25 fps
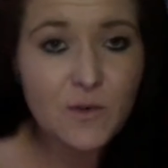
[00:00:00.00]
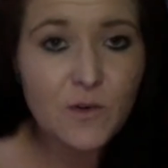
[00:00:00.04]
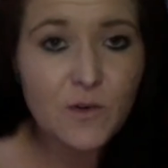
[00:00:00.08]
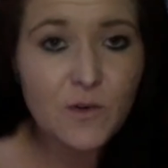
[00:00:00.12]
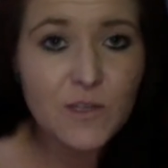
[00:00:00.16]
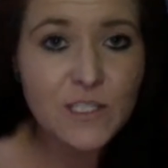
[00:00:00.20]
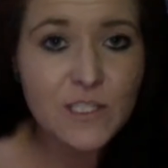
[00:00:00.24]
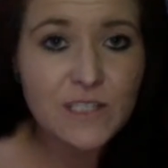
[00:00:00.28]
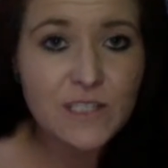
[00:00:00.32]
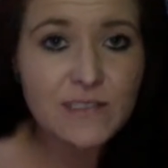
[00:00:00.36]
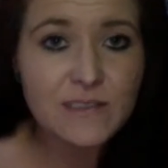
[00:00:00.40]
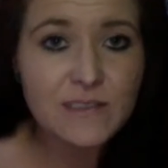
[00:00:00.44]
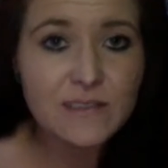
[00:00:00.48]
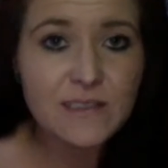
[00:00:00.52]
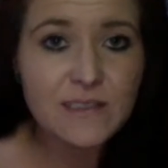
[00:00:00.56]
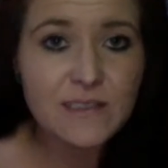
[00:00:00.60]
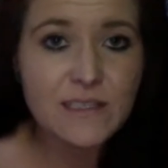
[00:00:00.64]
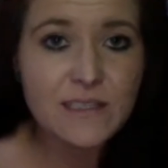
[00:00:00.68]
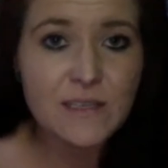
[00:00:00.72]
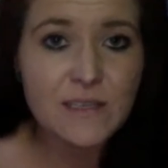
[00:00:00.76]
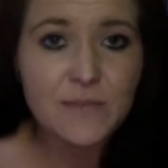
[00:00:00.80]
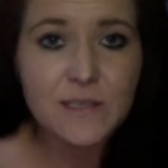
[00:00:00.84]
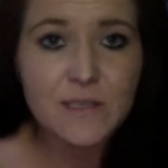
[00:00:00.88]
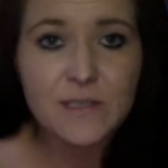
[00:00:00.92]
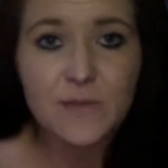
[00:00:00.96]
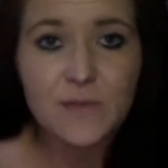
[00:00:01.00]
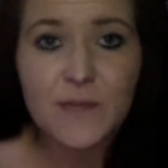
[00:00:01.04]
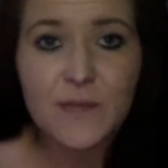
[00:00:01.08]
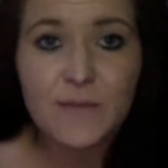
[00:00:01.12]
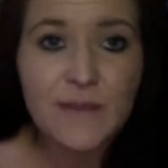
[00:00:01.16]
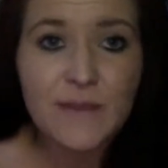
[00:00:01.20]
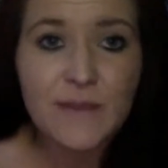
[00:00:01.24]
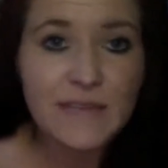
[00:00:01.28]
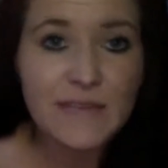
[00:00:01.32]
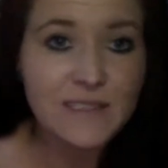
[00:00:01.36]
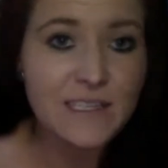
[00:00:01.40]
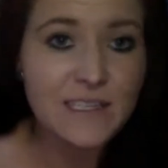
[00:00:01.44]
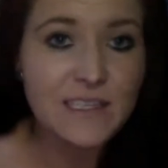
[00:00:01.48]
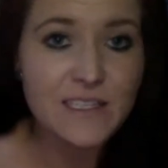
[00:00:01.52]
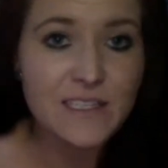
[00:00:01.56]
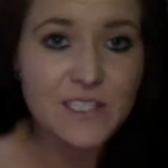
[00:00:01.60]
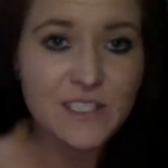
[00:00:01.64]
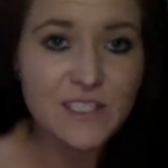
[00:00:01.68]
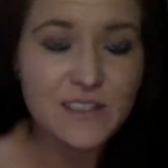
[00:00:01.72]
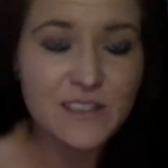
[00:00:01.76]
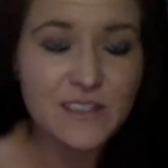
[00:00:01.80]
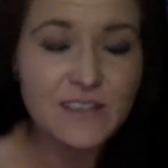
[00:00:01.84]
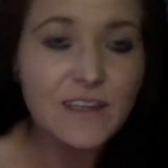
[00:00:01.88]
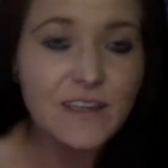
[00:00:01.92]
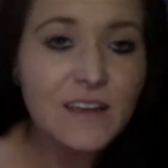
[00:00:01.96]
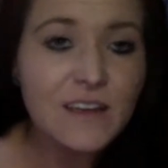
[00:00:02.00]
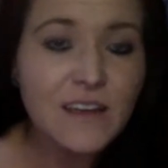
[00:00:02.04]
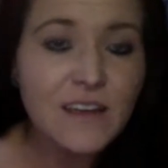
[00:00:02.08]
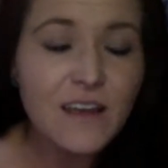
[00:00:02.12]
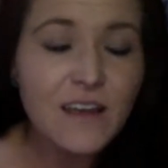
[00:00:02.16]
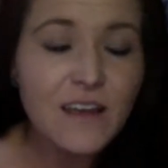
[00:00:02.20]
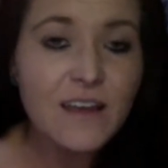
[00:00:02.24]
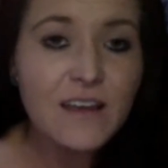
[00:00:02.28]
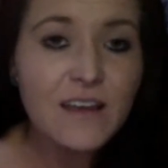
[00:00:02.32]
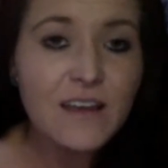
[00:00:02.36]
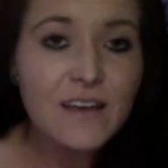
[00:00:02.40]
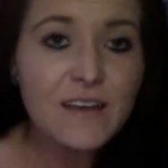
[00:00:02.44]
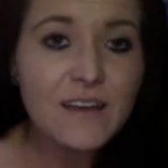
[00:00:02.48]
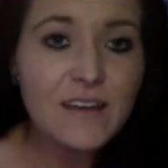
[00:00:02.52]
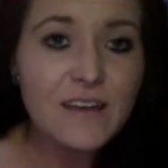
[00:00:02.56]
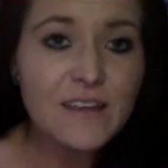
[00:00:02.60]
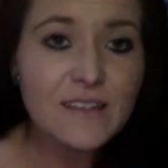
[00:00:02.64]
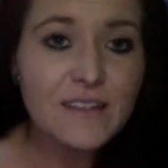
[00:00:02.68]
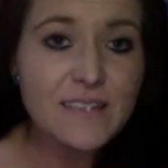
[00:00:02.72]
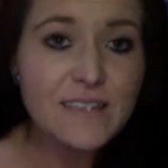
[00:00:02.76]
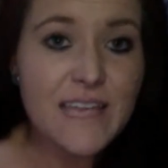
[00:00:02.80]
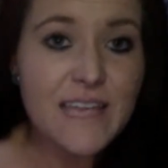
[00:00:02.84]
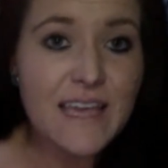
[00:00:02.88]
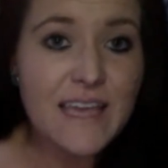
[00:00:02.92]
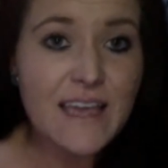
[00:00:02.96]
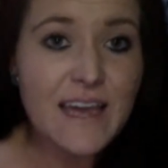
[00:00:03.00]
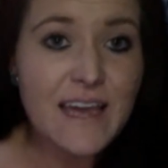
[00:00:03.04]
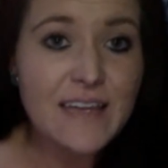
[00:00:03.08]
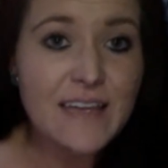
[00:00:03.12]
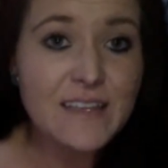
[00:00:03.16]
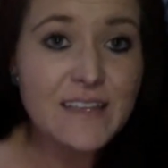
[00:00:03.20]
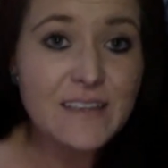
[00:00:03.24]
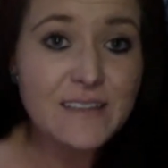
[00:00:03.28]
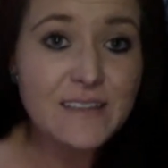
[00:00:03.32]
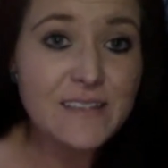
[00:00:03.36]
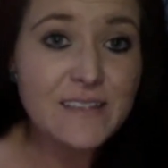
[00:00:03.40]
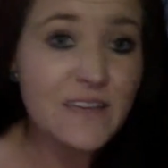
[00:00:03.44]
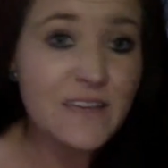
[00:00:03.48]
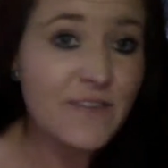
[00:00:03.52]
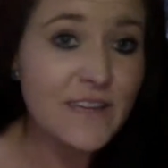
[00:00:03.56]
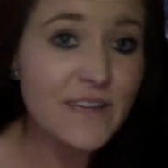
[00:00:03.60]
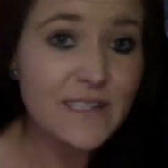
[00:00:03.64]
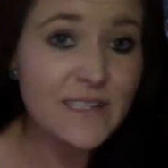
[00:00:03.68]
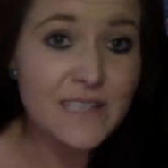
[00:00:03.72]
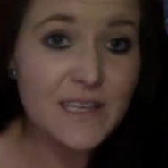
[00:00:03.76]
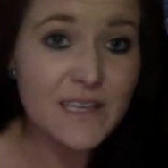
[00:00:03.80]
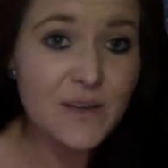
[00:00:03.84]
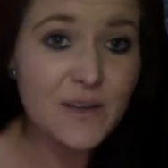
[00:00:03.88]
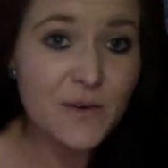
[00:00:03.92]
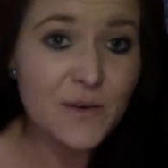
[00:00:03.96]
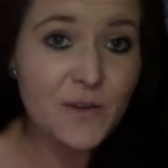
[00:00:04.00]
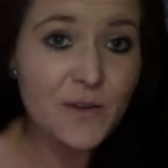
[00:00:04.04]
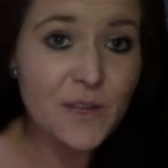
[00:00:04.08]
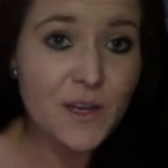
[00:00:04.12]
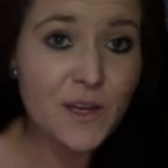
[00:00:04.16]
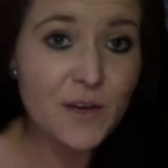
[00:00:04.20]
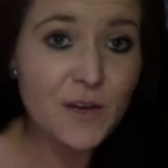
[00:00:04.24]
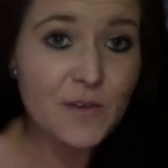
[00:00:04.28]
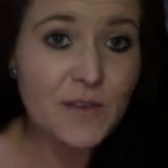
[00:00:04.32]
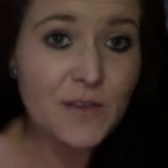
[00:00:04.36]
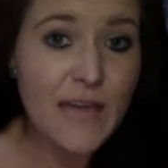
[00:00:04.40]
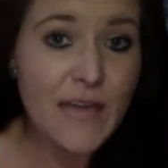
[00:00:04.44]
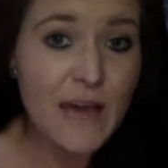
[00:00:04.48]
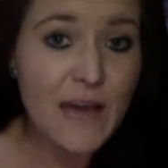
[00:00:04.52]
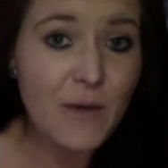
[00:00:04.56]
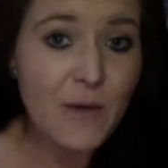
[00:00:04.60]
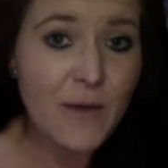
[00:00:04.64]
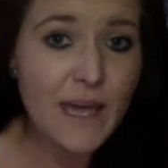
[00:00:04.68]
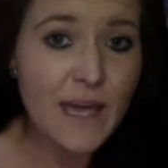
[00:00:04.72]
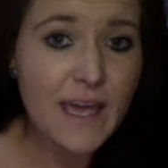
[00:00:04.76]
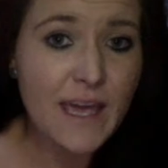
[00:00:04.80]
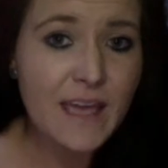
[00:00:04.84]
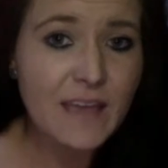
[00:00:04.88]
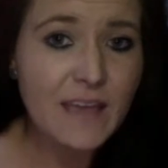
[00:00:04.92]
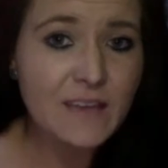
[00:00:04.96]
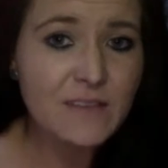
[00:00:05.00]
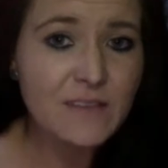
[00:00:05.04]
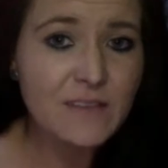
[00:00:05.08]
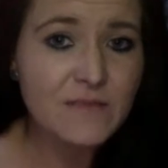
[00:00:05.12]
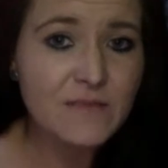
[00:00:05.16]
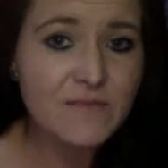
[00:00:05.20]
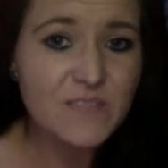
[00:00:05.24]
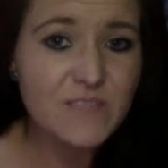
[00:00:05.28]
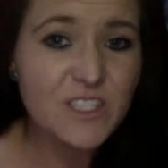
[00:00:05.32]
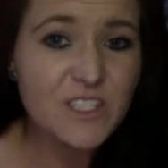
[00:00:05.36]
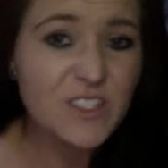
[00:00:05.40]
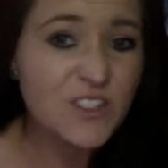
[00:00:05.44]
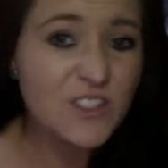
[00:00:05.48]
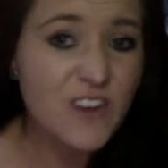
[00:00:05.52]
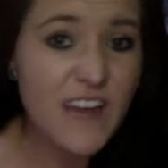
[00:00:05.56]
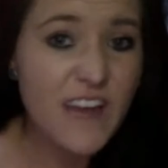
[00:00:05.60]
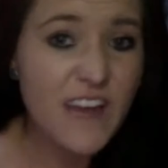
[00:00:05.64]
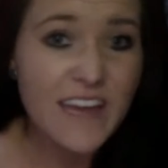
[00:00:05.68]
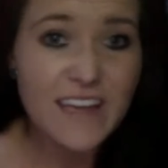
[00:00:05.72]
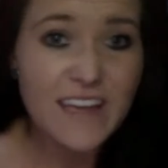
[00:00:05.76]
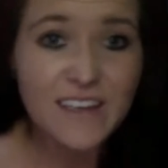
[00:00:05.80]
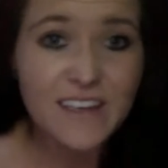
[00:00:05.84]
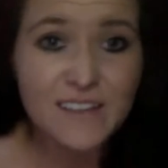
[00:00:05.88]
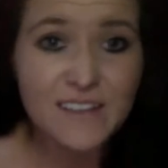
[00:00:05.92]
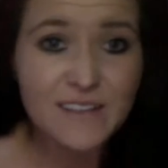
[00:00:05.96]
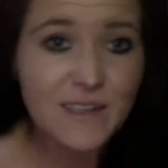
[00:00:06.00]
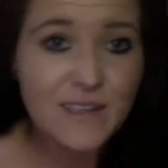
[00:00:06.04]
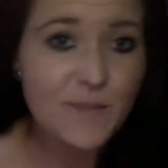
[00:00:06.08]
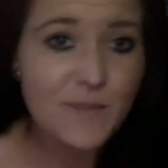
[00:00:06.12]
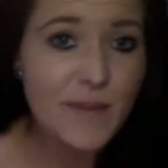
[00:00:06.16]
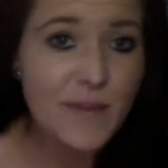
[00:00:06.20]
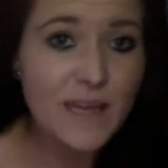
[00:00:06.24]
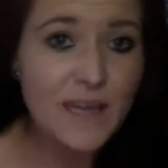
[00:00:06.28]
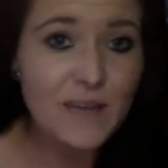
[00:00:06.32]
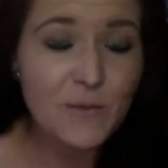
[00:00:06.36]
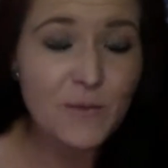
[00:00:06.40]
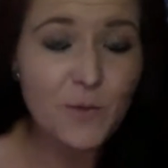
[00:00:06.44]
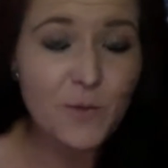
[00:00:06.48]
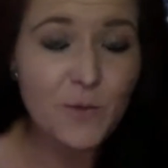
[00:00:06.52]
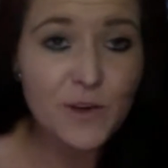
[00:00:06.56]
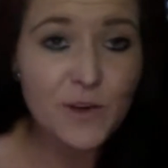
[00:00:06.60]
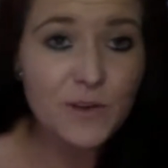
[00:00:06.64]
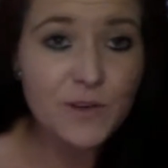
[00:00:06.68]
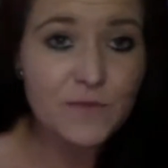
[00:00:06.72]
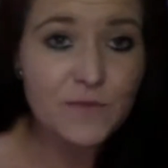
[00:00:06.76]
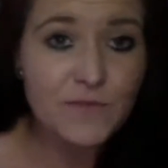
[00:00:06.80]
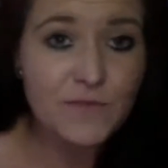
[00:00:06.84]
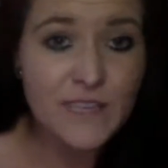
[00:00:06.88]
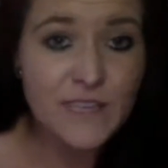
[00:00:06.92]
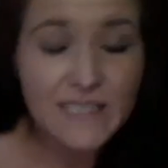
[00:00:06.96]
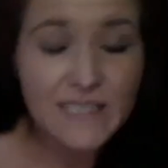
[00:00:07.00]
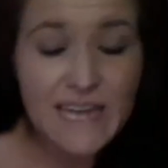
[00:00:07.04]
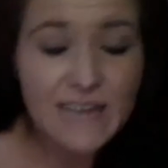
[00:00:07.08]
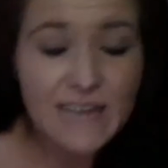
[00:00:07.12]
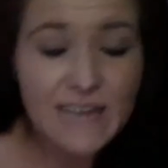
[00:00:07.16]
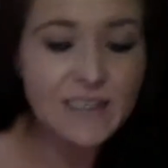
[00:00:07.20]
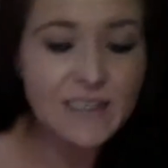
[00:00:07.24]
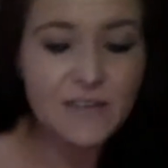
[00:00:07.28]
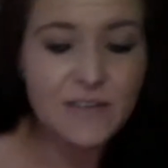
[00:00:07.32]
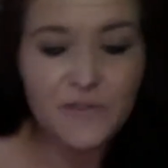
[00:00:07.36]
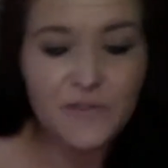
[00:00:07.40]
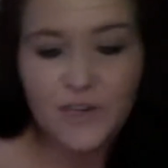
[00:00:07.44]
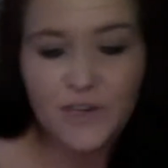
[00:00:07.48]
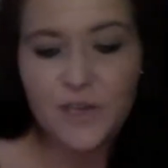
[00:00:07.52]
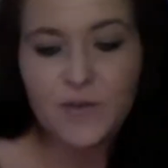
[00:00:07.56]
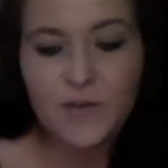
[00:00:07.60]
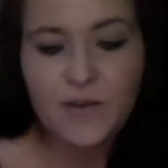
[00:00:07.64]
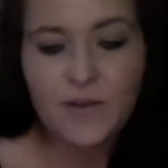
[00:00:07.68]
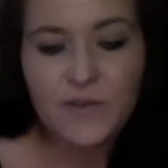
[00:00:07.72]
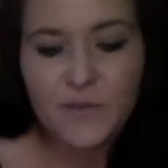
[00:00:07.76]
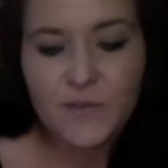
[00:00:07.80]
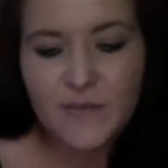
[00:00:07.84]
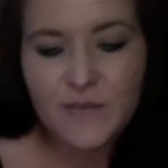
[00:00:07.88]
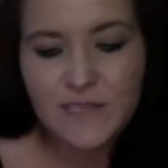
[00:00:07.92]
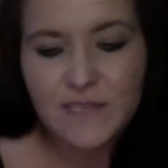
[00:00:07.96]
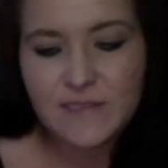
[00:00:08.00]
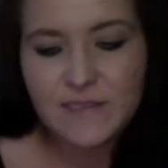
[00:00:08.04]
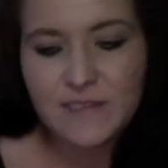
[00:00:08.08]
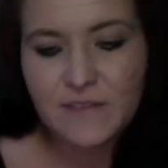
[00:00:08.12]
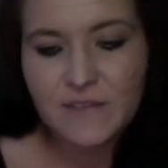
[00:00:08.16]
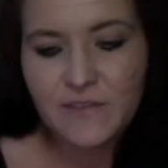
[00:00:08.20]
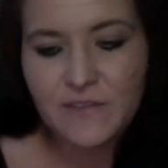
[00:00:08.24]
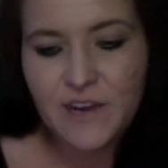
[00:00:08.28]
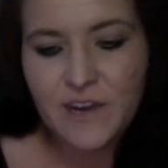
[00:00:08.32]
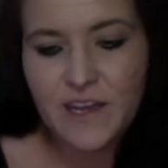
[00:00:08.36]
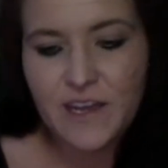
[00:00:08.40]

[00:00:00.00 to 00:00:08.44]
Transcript: and just send them a sweet message and say kind of the stuff I said earlier that way, just try it. It might work fantastic for you. Everybody's different.